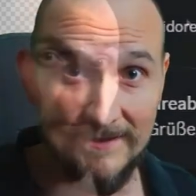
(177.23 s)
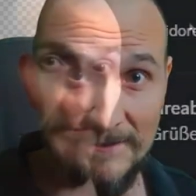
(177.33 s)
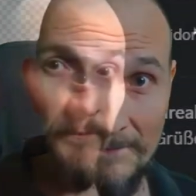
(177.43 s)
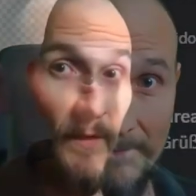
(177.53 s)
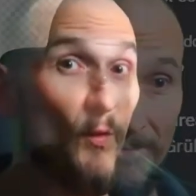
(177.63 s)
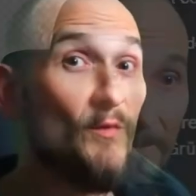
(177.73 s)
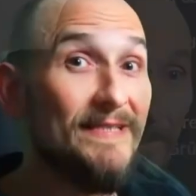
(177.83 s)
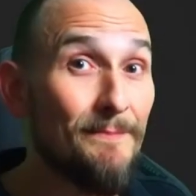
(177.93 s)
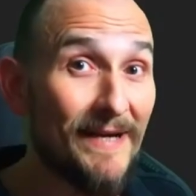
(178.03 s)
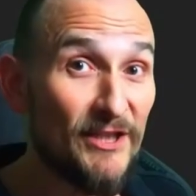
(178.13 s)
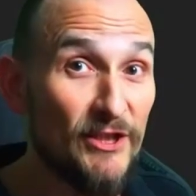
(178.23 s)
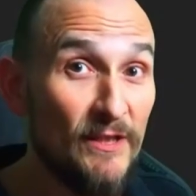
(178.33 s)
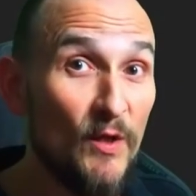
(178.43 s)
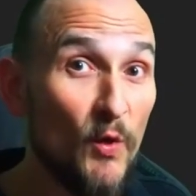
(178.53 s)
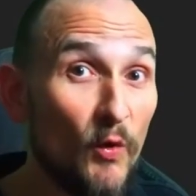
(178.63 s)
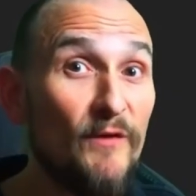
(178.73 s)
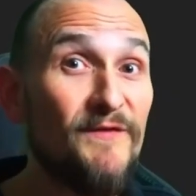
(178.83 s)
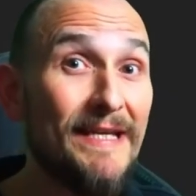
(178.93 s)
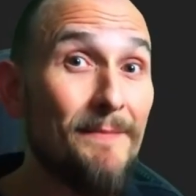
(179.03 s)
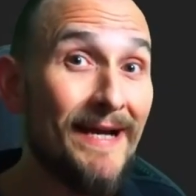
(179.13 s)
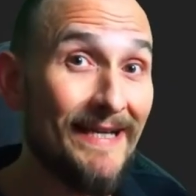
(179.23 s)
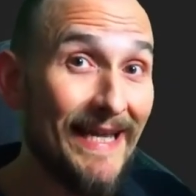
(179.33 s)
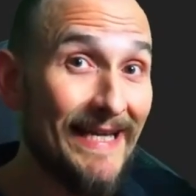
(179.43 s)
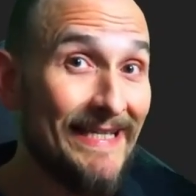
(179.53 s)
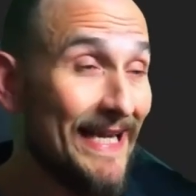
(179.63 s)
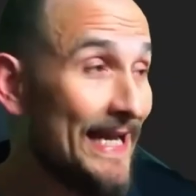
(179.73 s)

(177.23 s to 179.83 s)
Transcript: This exact message, exactly the way it's